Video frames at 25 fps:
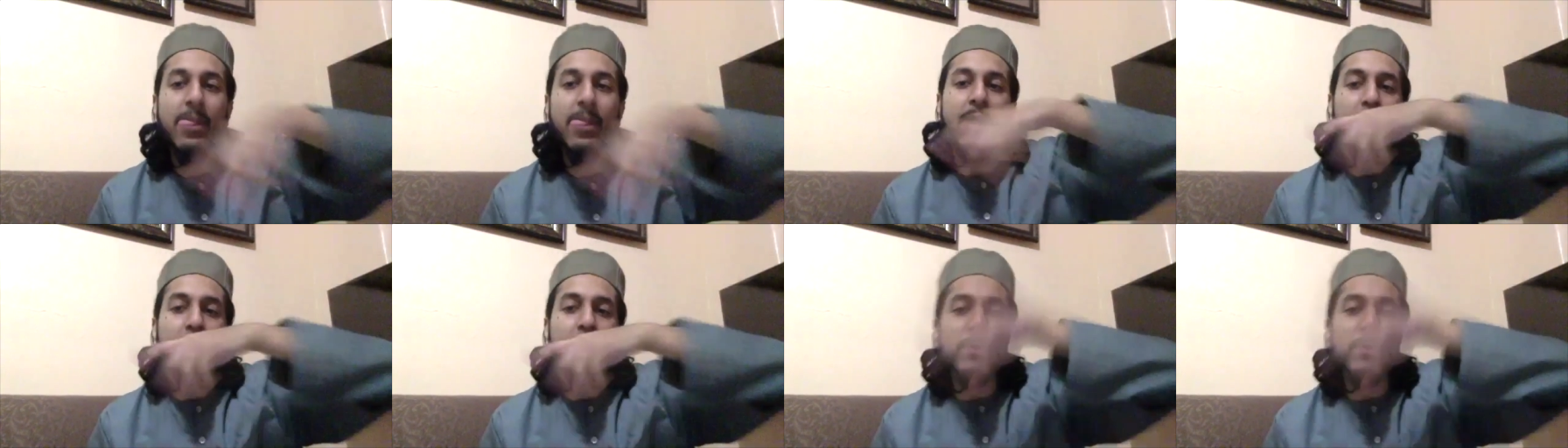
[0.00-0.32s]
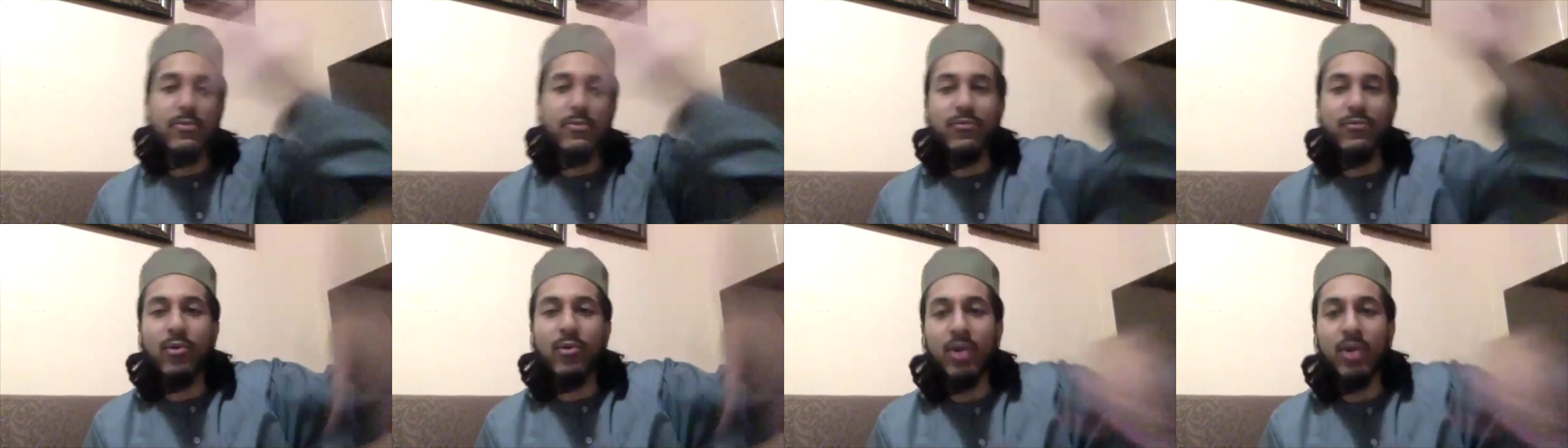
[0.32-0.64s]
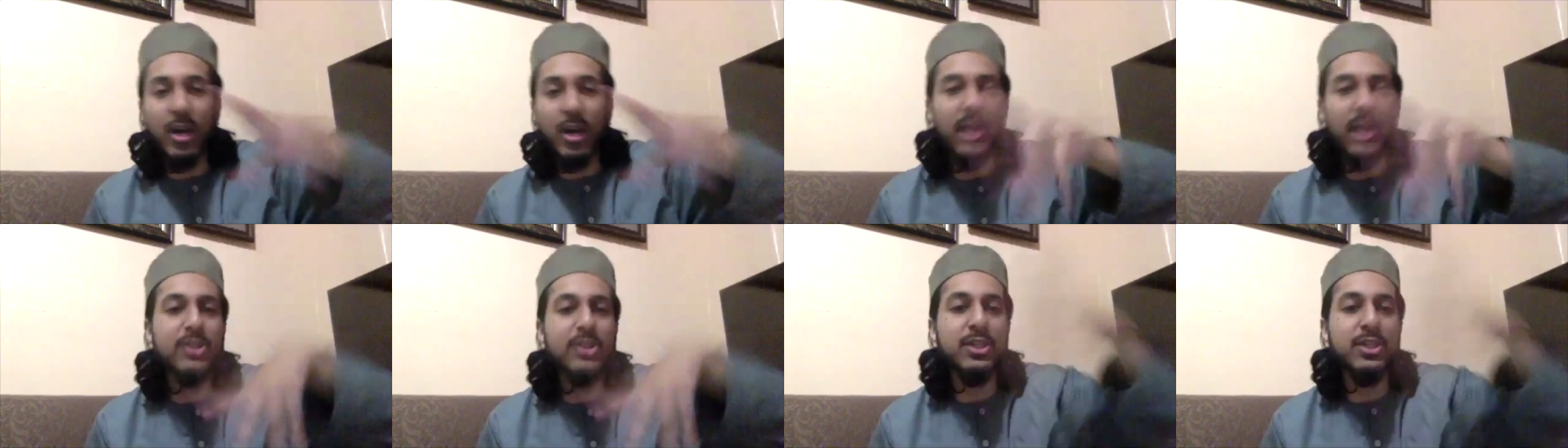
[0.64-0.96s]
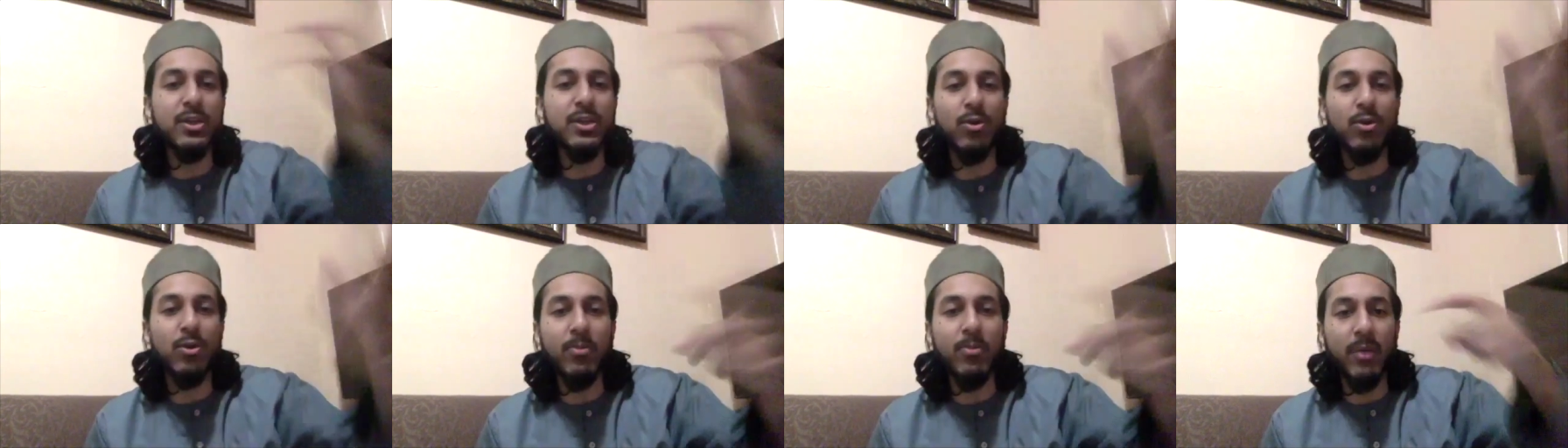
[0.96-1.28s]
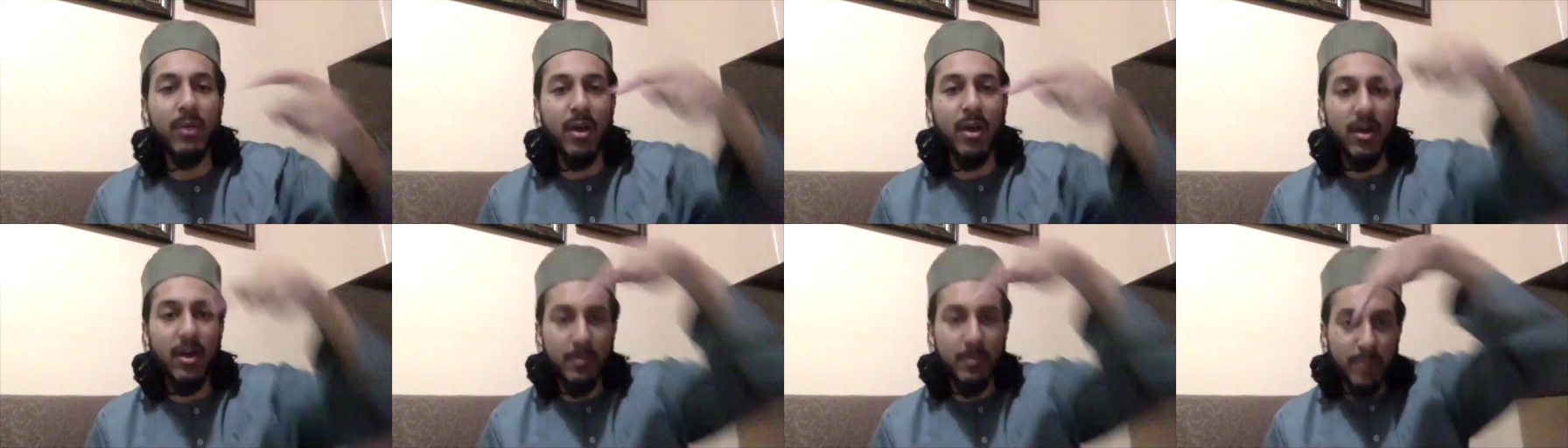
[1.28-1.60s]
before Hajj and
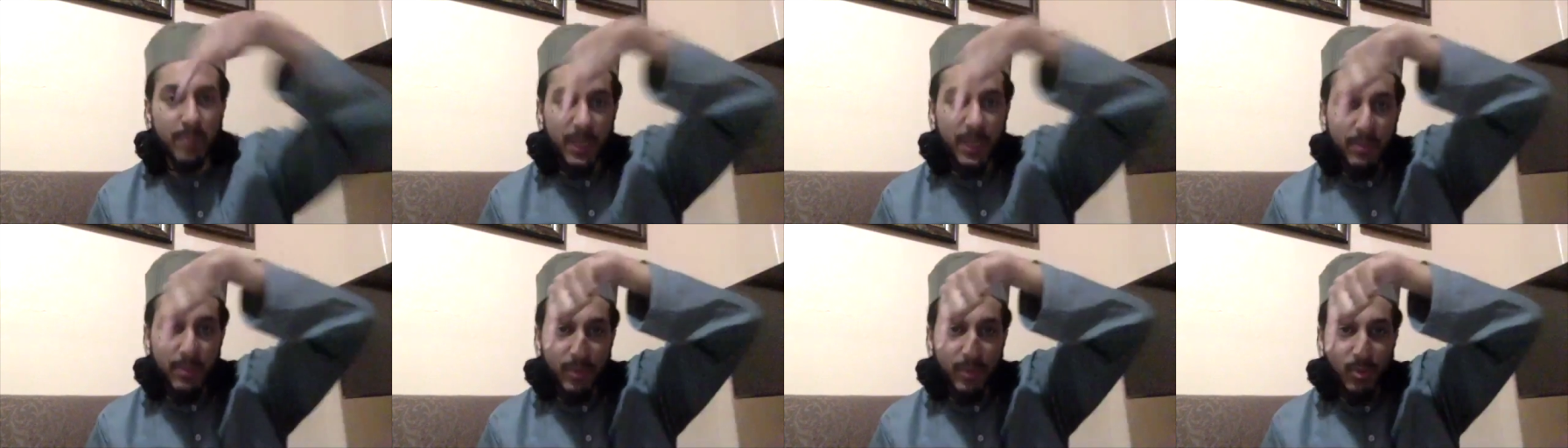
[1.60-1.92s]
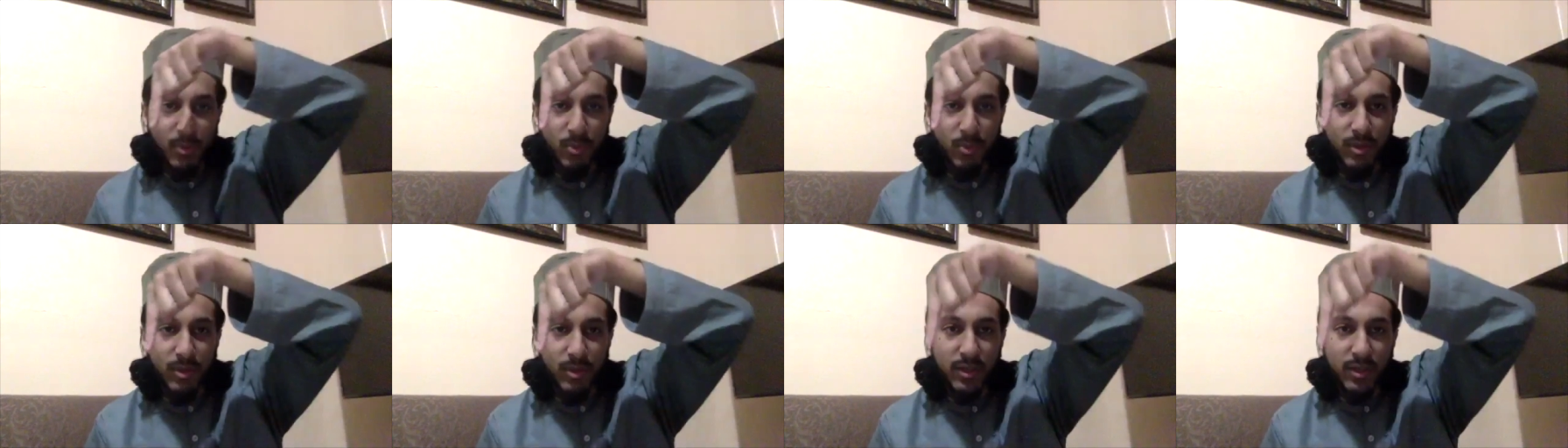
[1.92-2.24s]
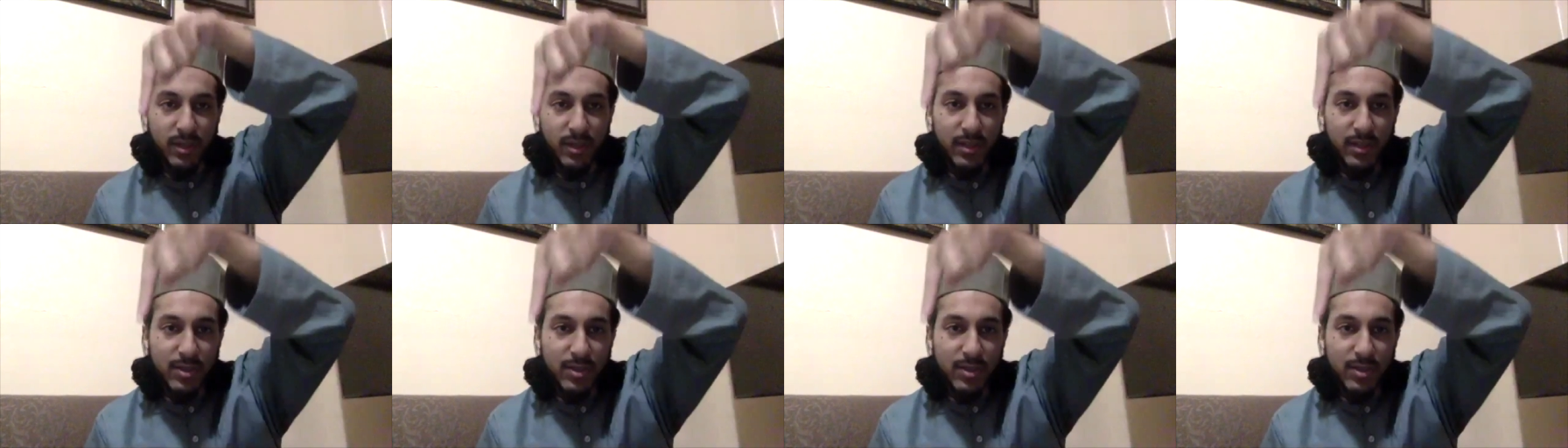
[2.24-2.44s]
Umrah, people would